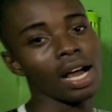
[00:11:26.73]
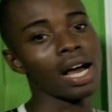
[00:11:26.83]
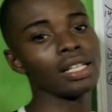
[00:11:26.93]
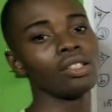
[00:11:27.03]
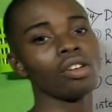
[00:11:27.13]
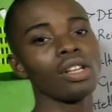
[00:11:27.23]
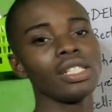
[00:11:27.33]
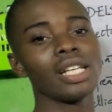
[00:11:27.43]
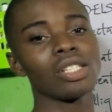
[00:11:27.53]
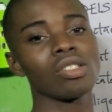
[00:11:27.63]
And the
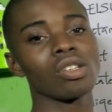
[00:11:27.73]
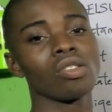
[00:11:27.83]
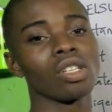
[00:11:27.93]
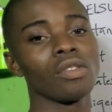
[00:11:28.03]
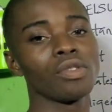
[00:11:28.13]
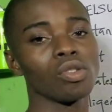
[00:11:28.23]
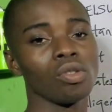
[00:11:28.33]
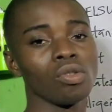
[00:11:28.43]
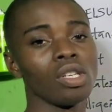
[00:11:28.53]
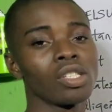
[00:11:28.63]
knowledge Delsu is going to give to you